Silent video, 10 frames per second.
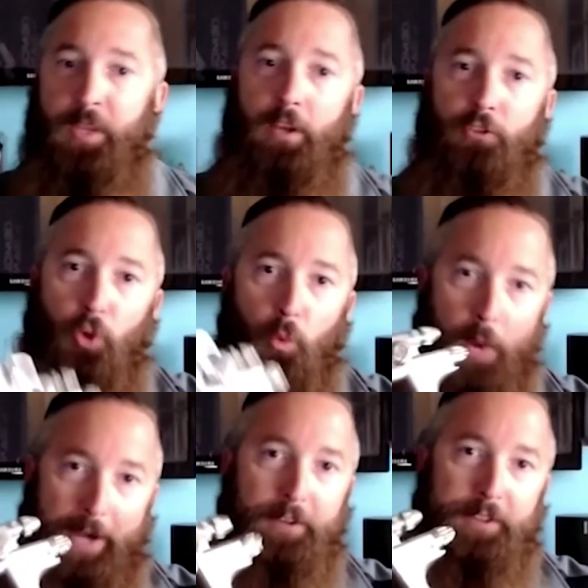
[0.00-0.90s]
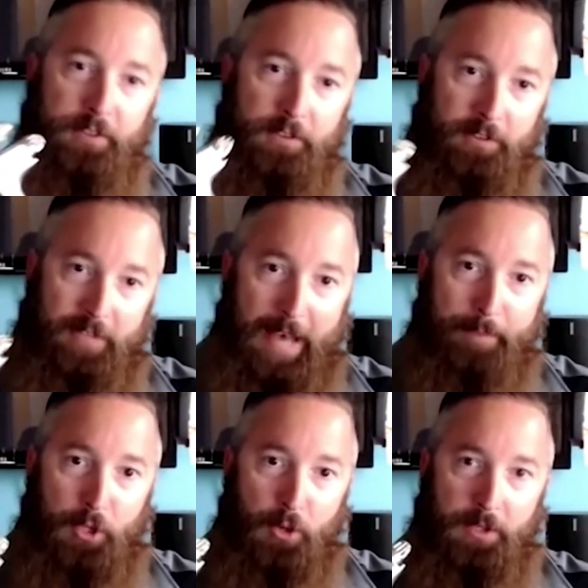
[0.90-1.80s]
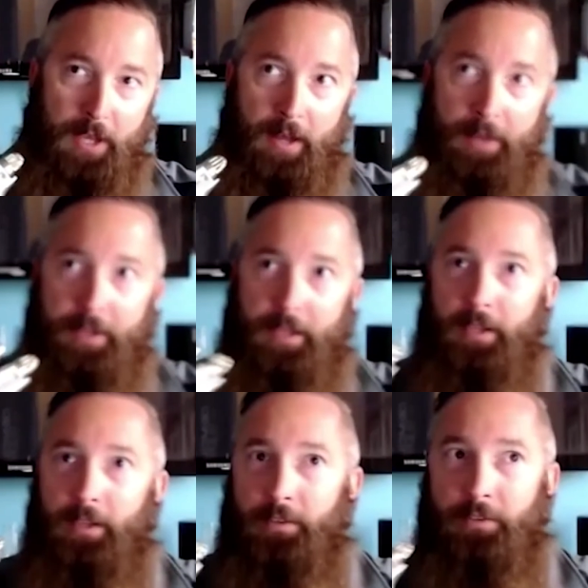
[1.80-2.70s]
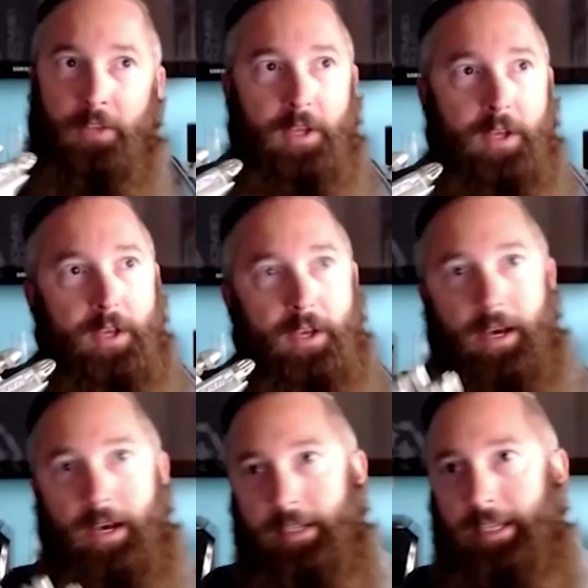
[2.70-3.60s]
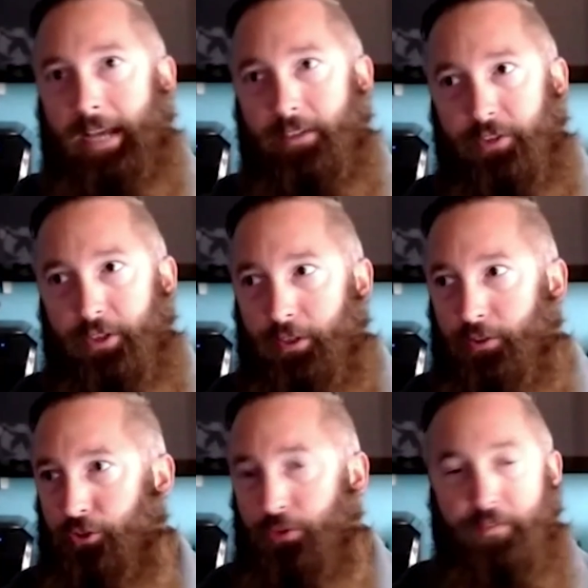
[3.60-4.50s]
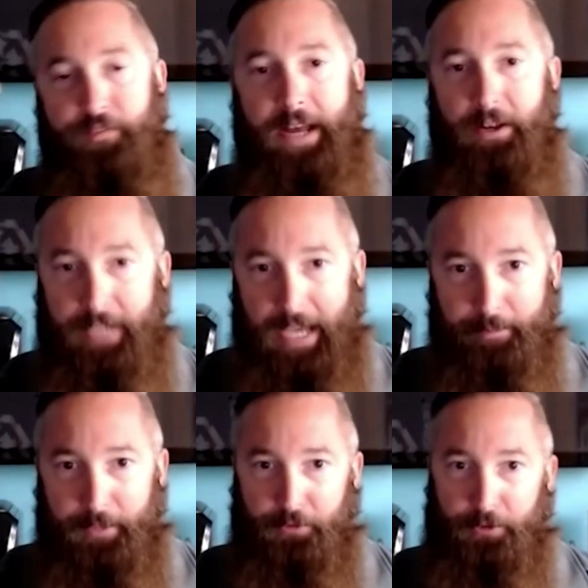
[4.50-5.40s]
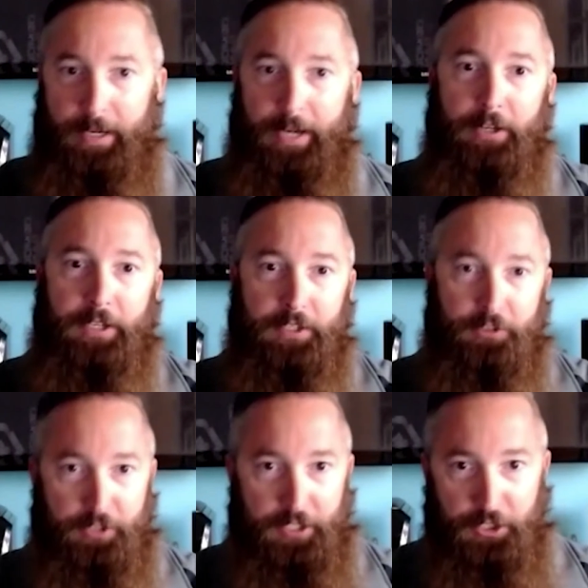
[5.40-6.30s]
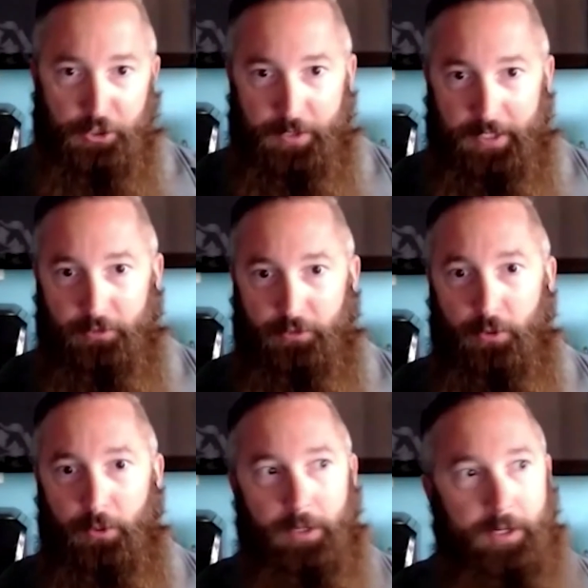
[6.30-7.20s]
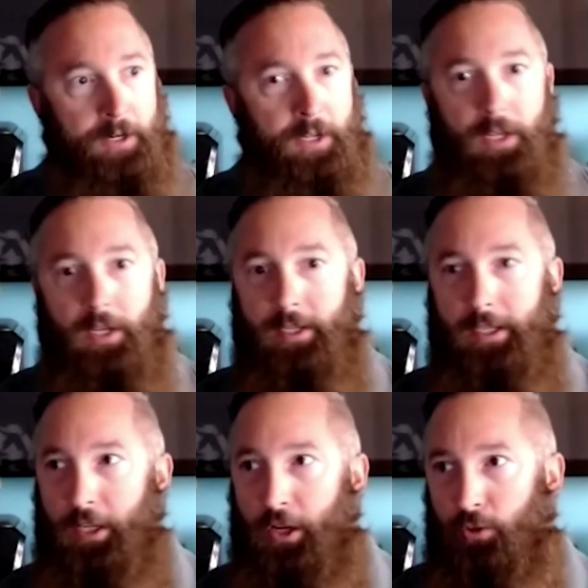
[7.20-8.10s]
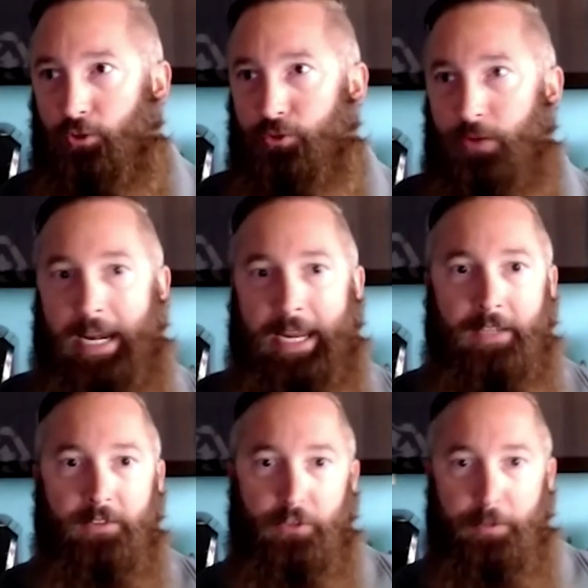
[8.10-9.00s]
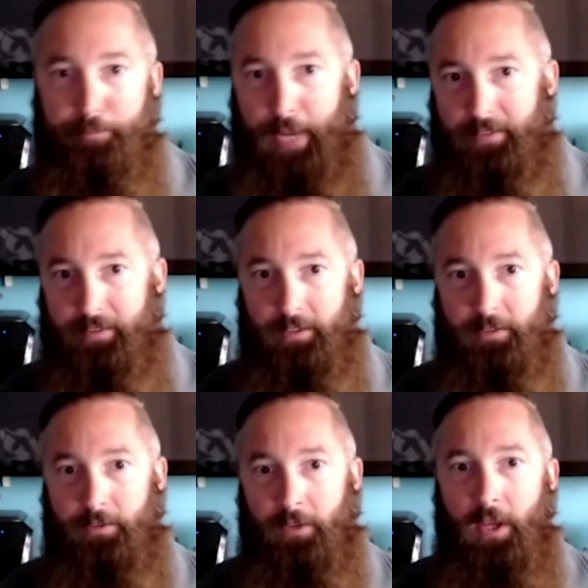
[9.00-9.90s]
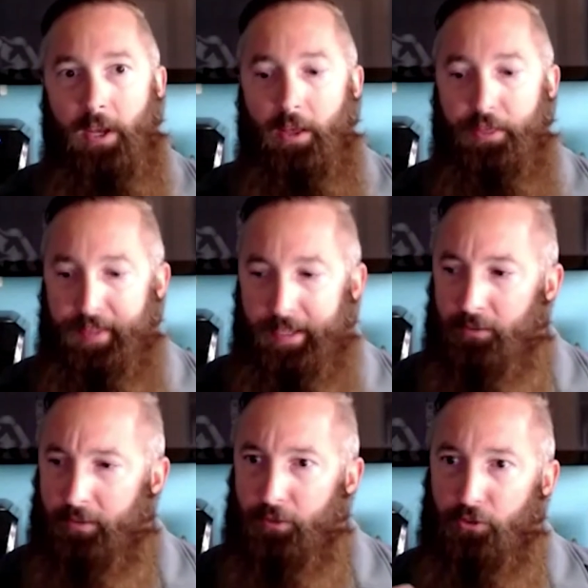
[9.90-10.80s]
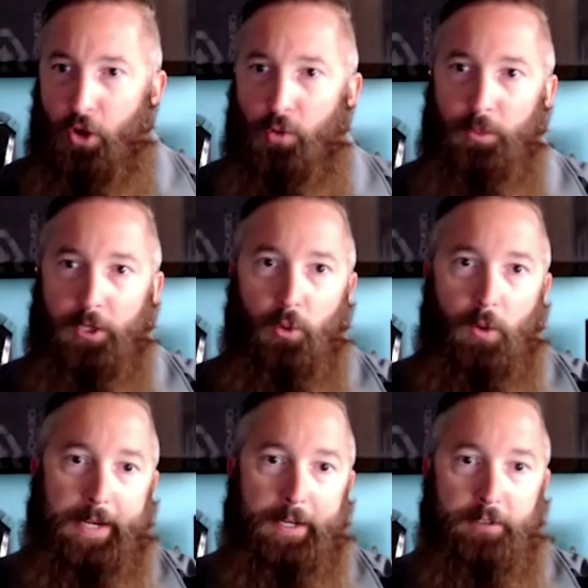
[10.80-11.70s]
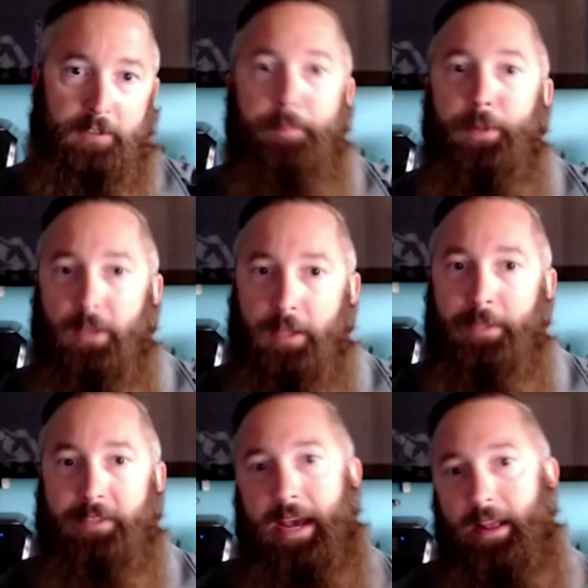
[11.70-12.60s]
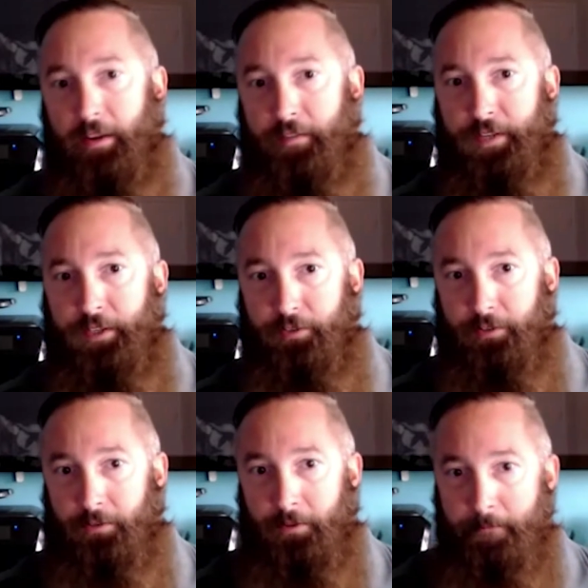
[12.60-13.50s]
So where this is a top coat gun is guys that are shooting file cabinets or air conditioning units, or, you know, trains or buses, things that don't require typically metallic finishes.